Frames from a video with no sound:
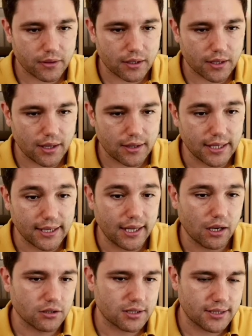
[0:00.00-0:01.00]
Then he
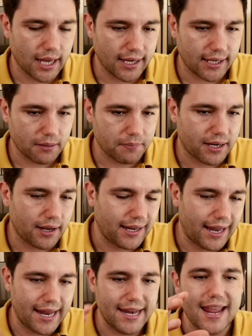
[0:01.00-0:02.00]
goes and take, but
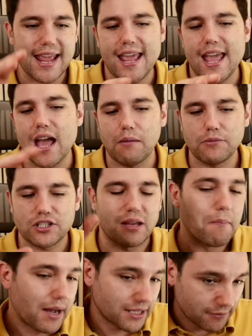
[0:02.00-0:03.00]
in here I'm just in
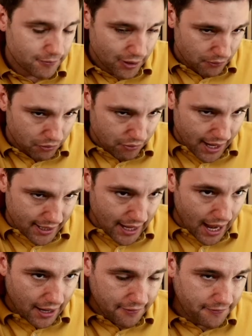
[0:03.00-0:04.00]
massive trouble, right?
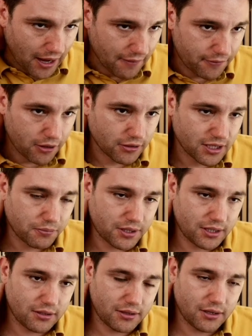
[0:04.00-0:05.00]
I've closed the
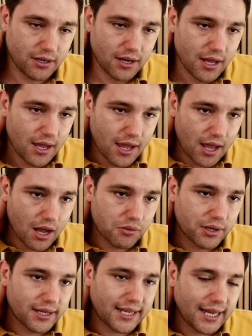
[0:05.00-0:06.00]
position where
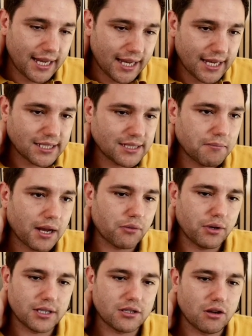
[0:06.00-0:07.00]
the king is. My queen
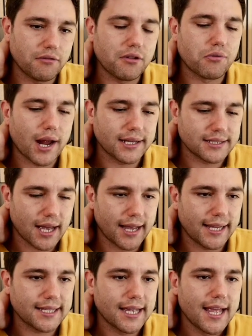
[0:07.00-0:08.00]
is not on the right side.
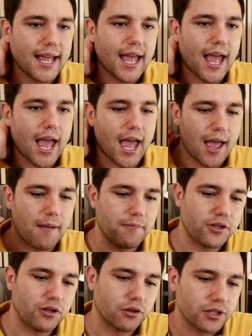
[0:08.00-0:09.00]

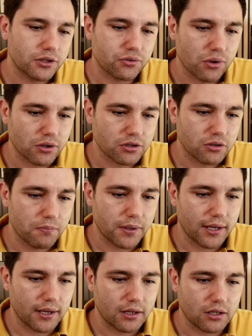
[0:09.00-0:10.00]
This rook should
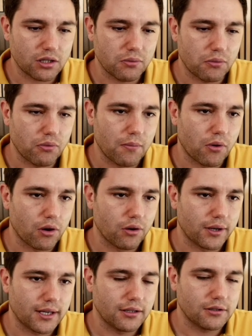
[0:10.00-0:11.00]
be way more
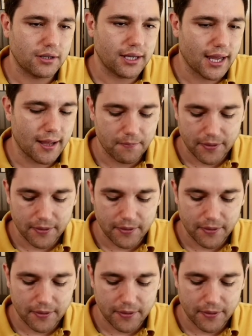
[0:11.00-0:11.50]
looking into here.